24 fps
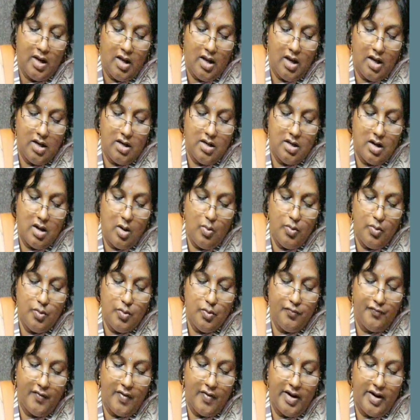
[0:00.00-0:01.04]
And now you
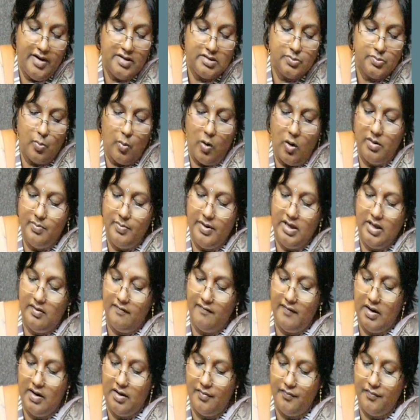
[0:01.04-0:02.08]
find small b.
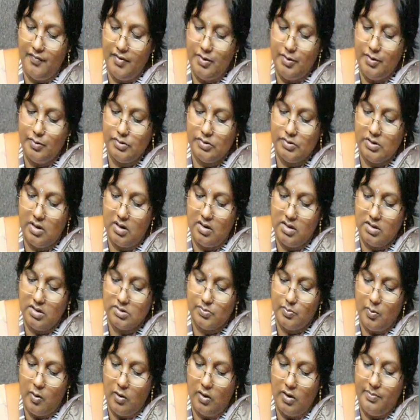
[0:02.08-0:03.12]
Whenever you saw the
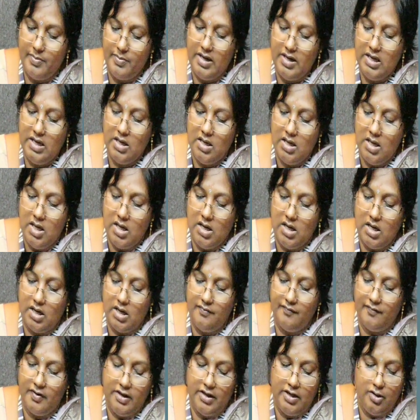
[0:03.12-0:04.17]
small b,
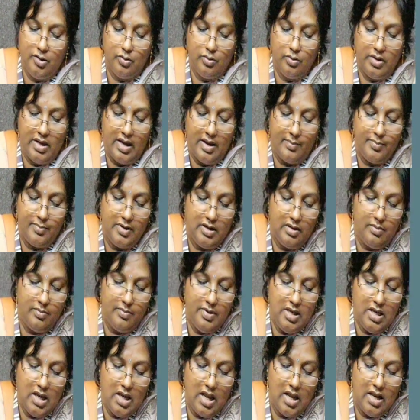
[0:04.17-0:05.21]
convert into capital
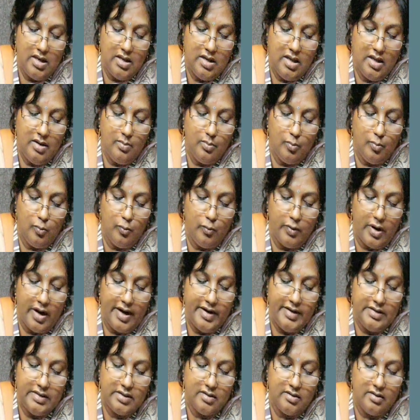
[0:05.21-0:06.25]
B and then move
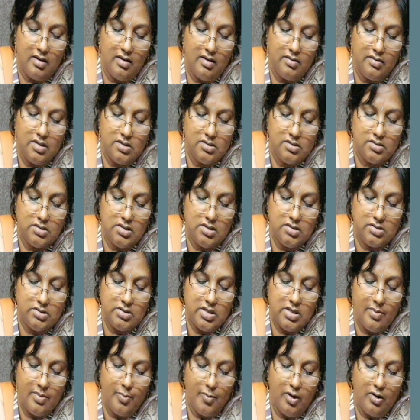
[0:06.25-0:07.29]
right. This is
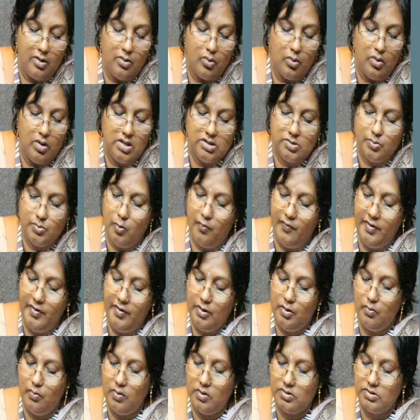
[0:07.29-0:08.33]
tape control is moving
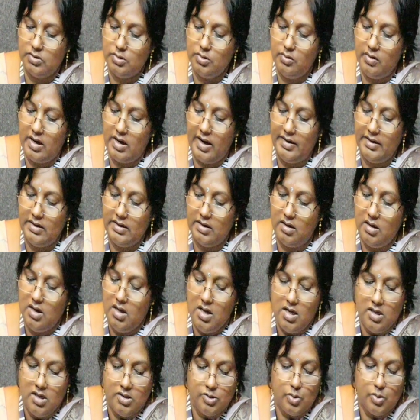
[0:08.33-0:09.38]
towards to right.
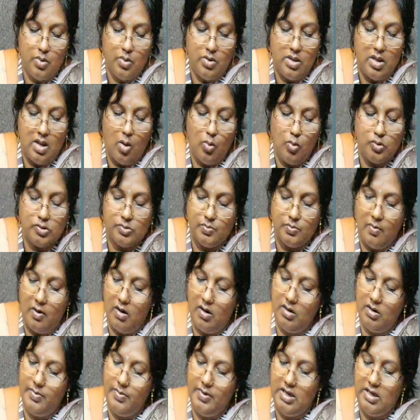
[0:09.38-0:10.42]
So now
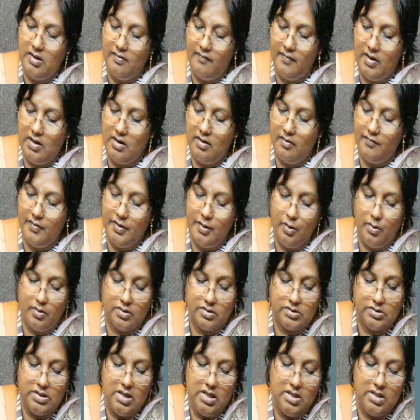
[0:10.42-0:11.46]
small b, whenever you are
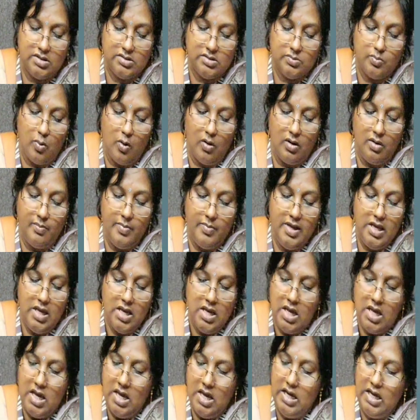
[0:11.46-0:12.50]
seeing the small b,
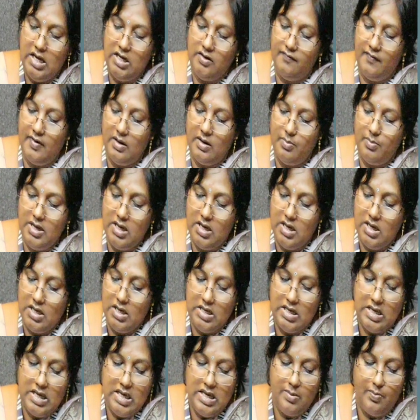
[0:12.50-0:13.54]
it will be
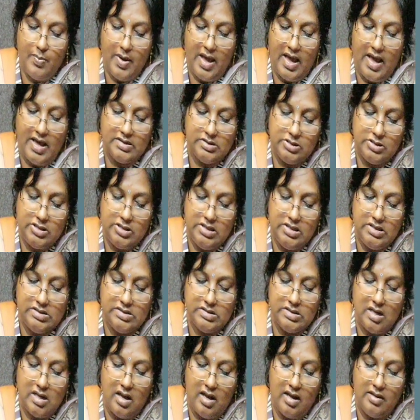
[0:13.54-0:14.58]
keep as it
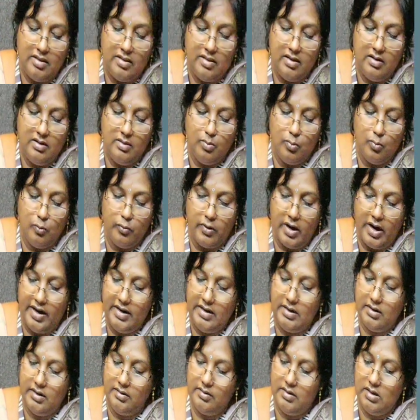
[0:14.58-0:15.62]
is and then move right.
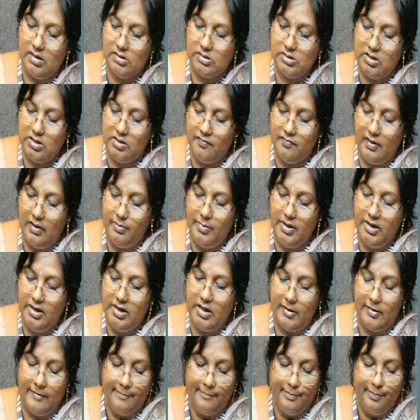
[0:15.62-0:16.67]
Thus it will be
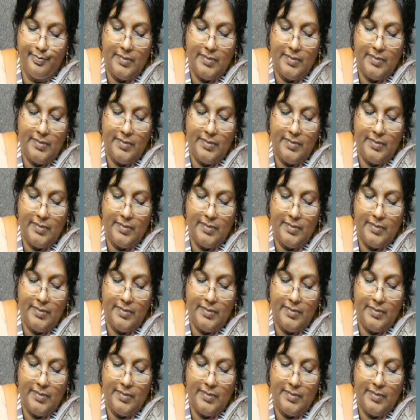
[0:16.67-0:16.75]
done.